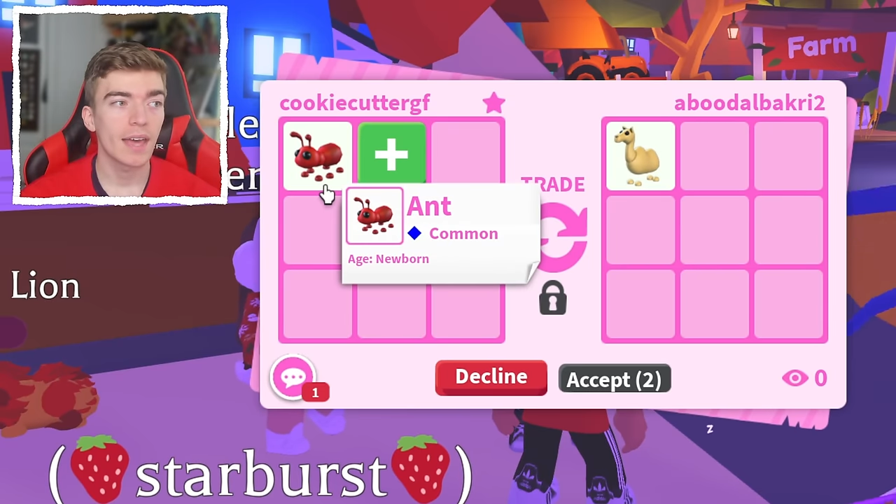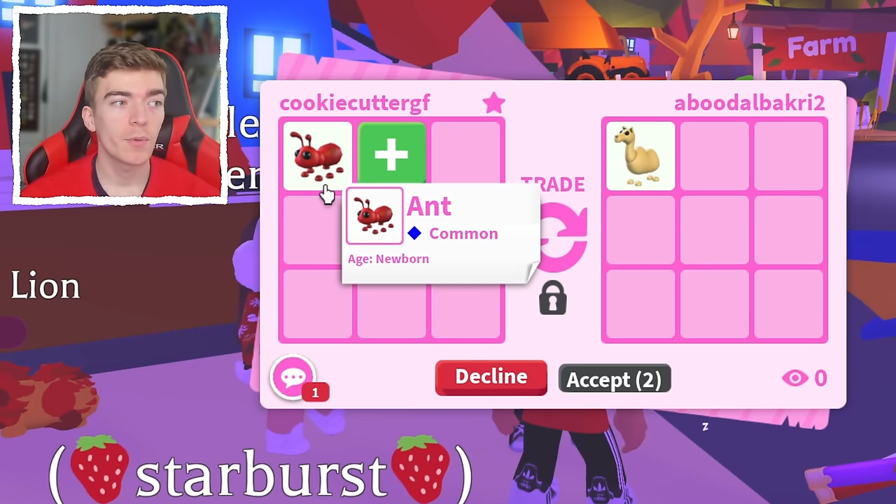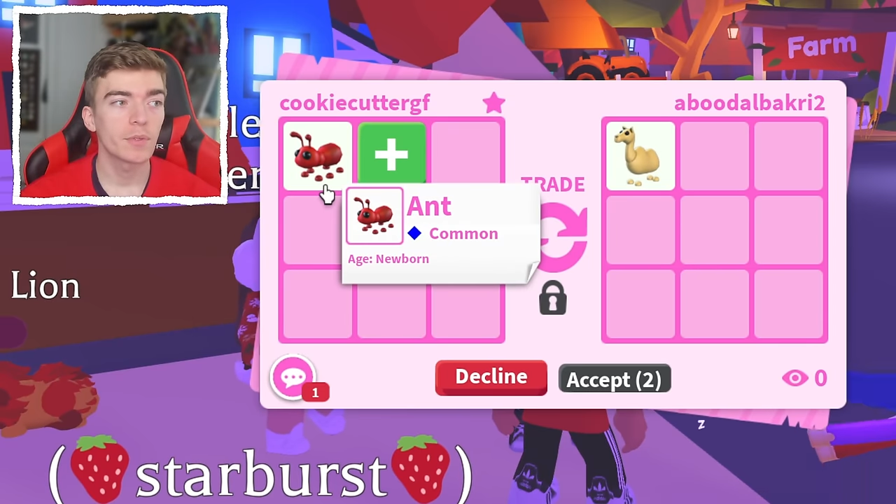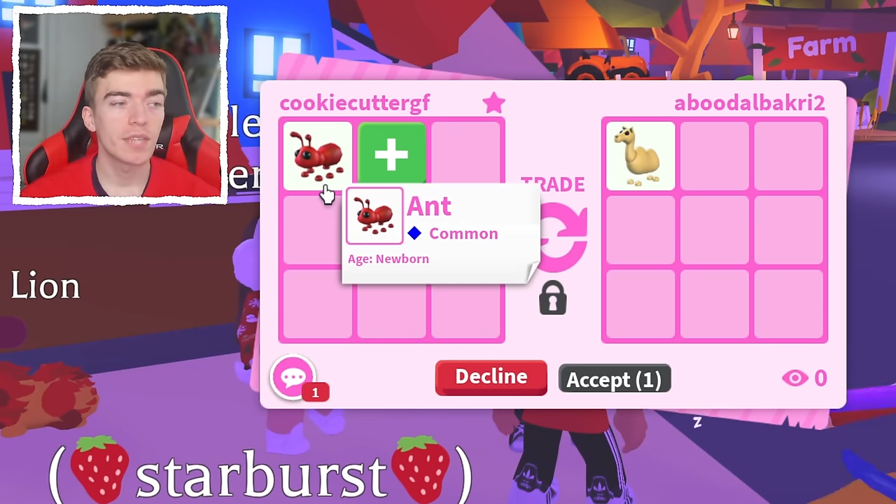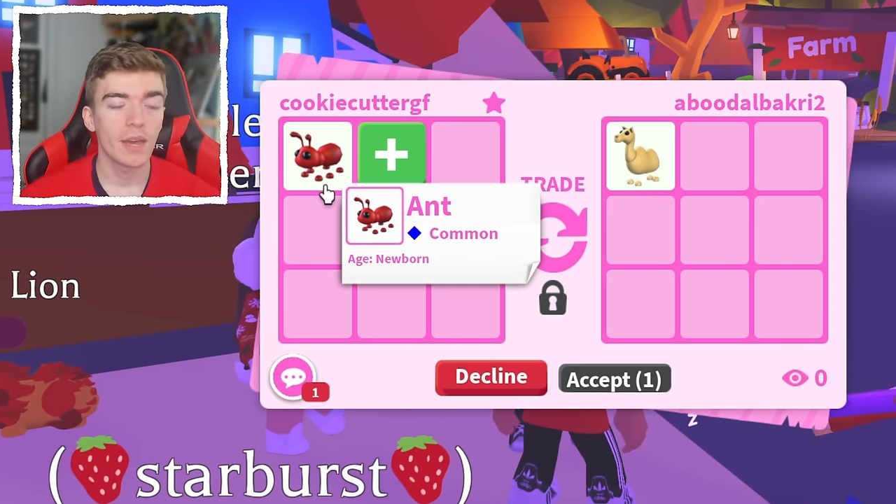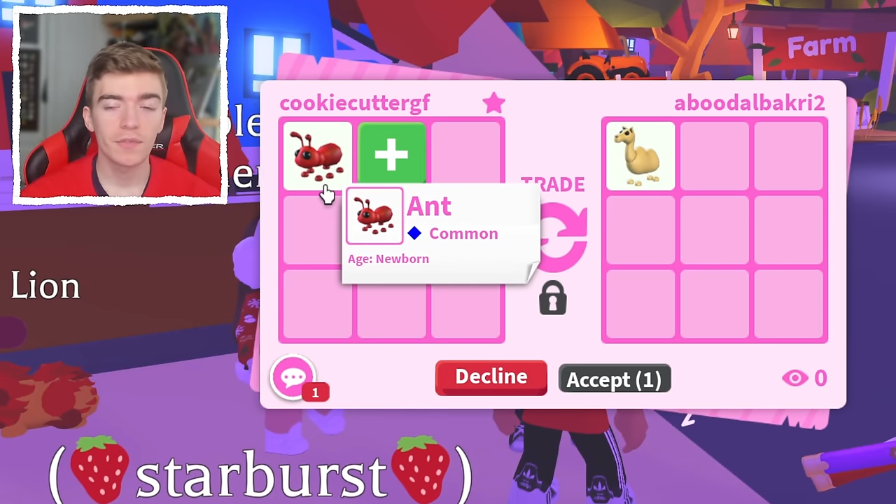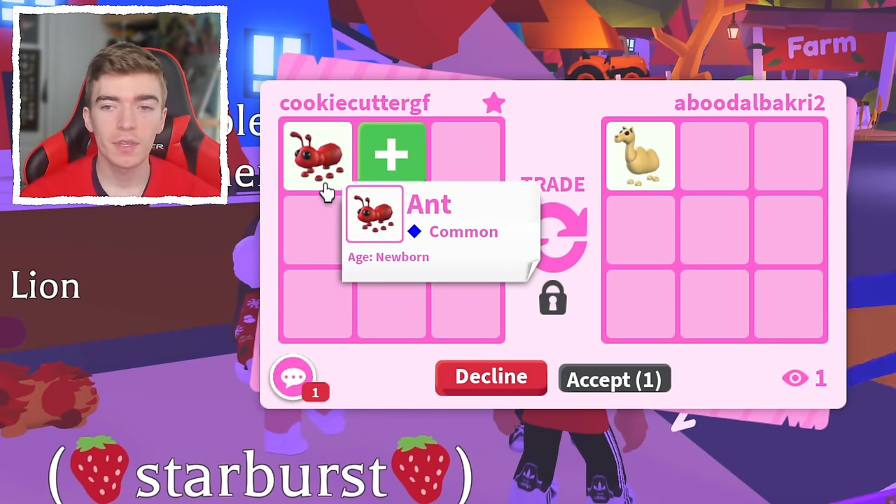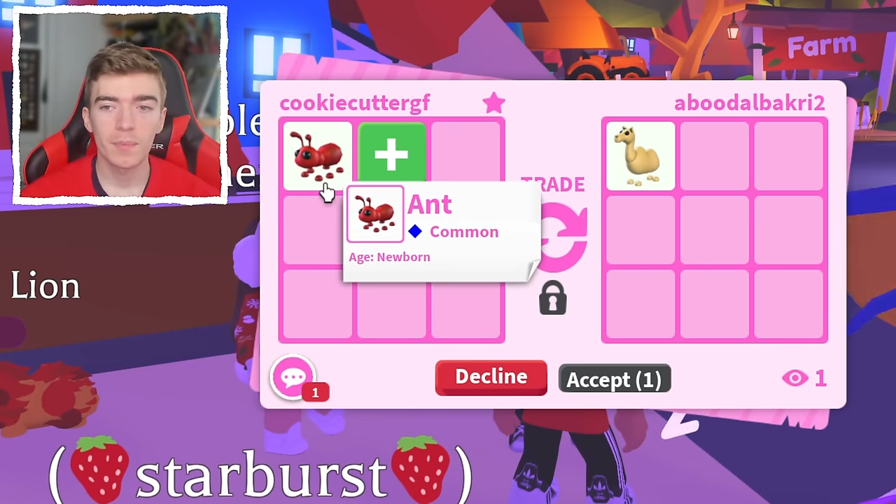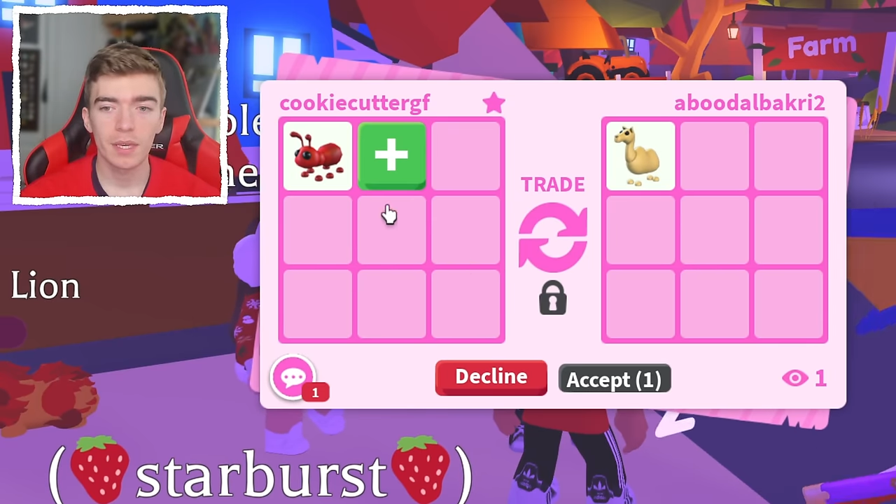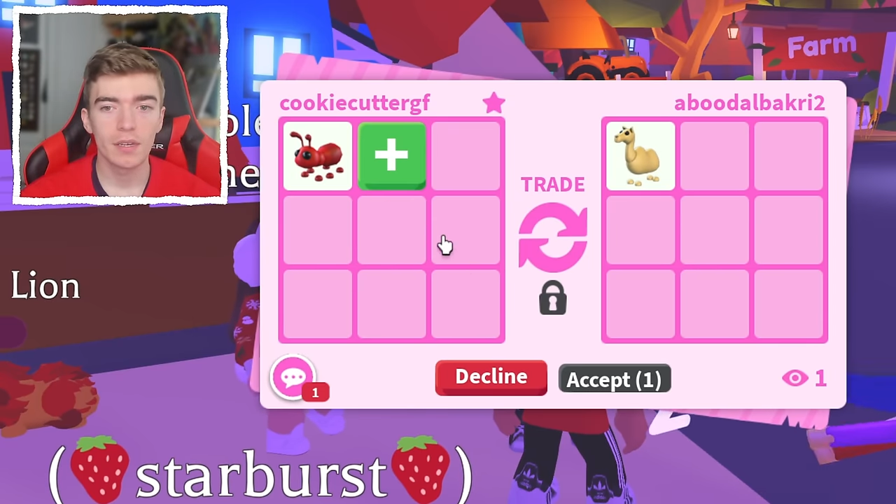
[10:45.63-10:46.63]
That would
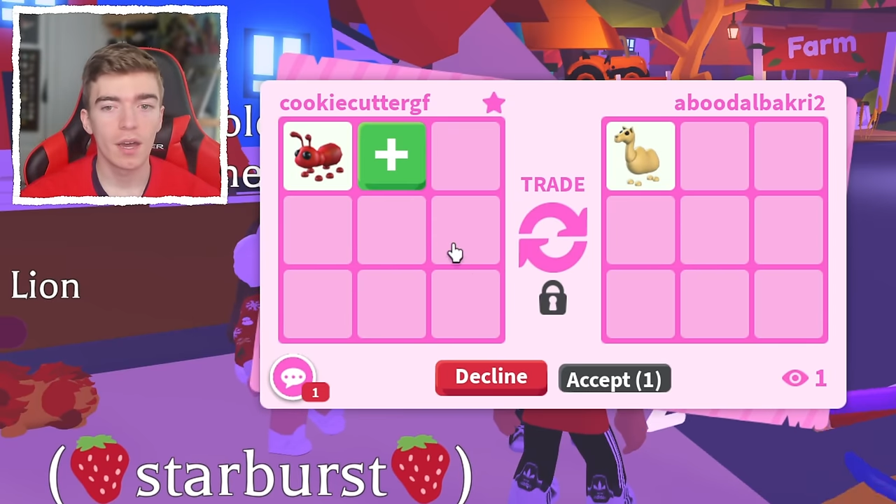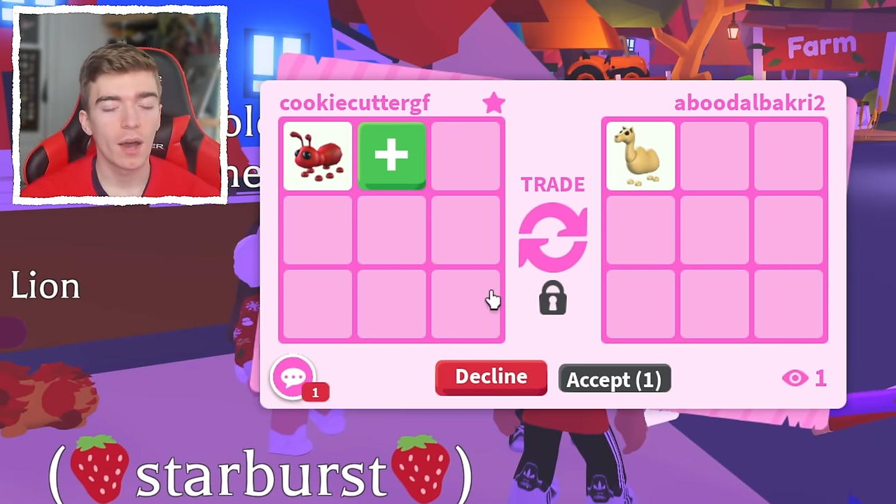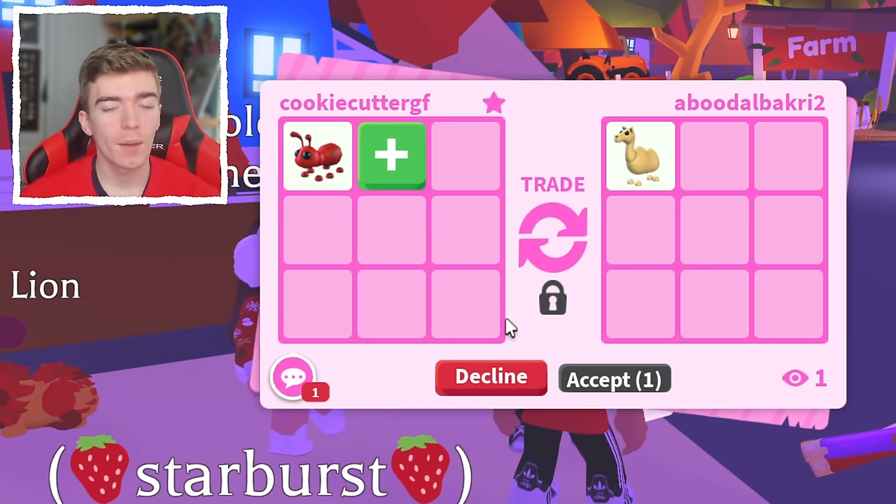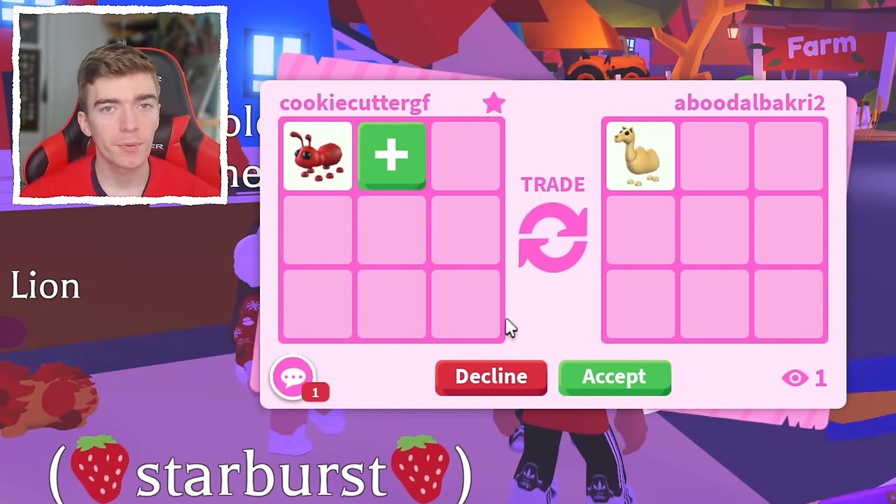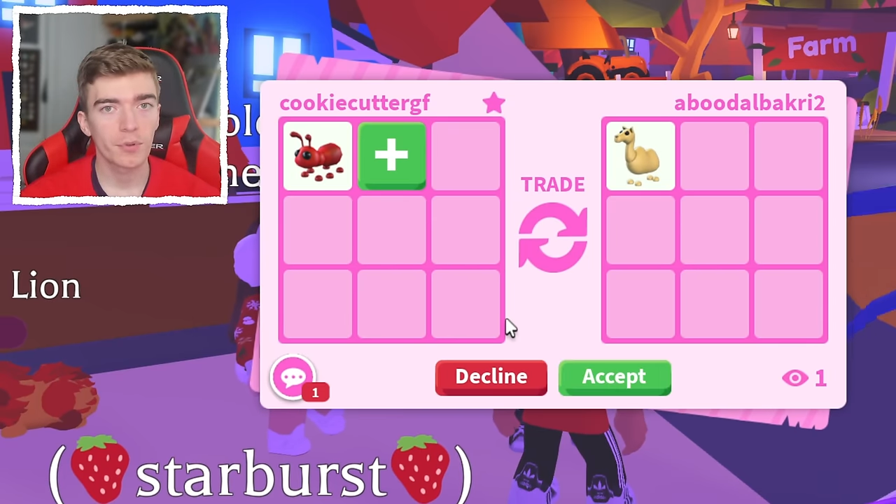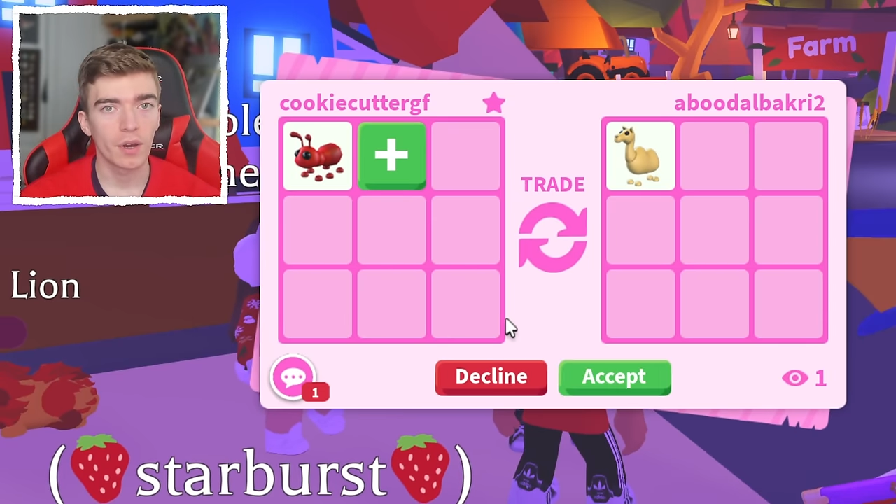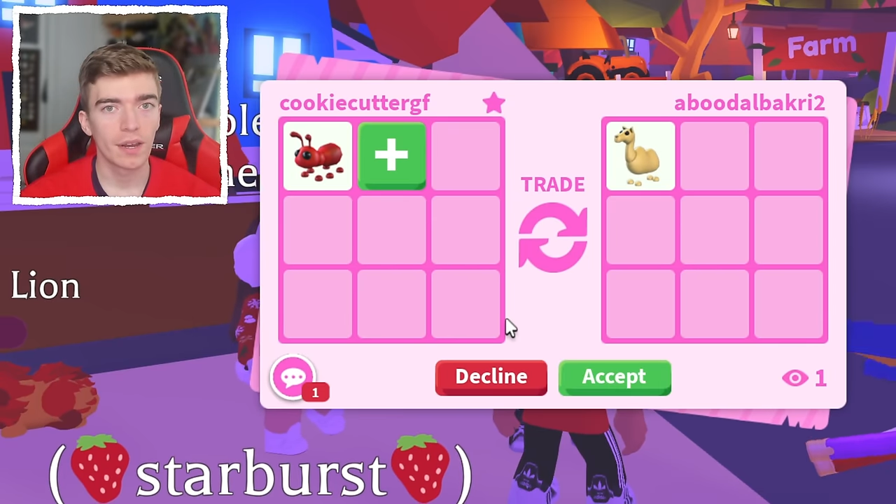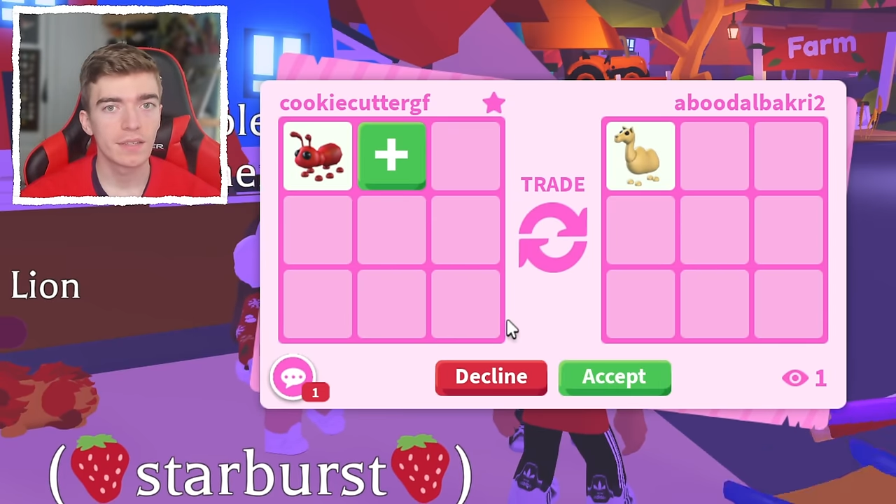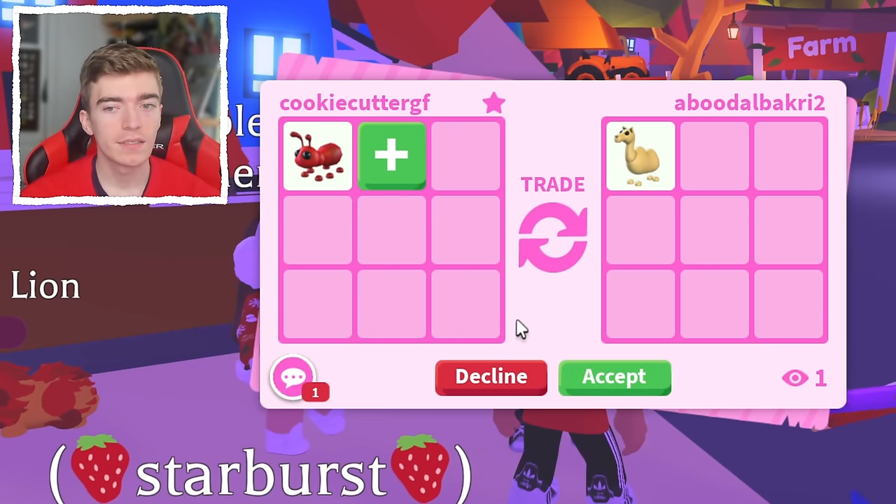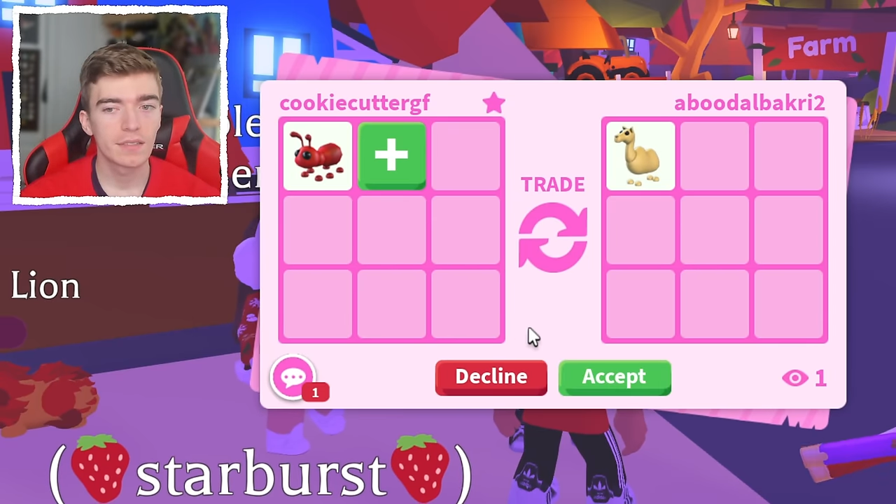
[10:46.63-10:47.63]
definitely be an
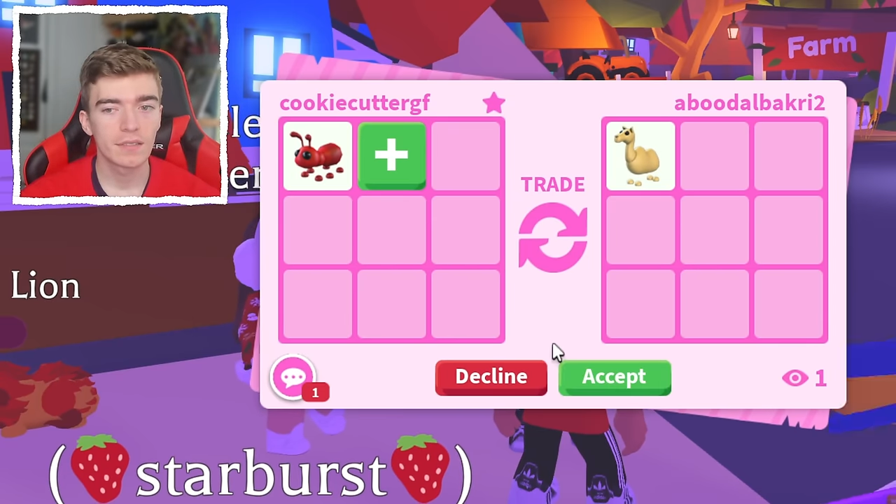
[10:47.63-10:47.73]
upgrade.